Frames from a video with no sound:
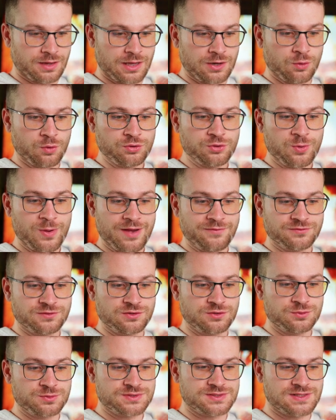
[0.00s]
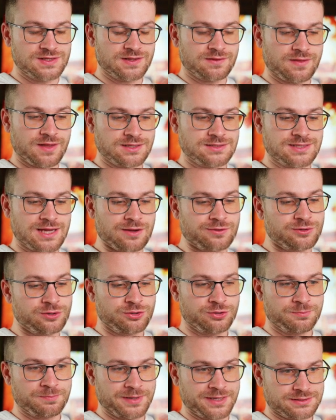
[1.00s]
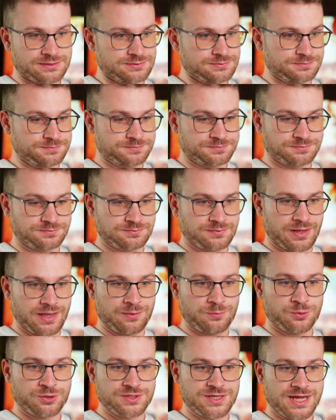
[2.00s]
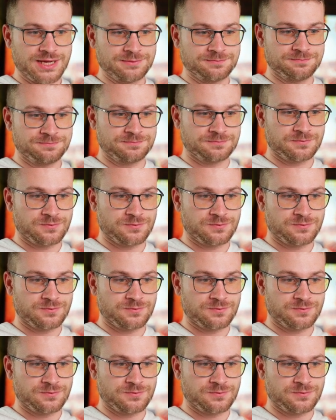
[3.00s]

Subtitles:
And all you have to do is click that download button. And we're done.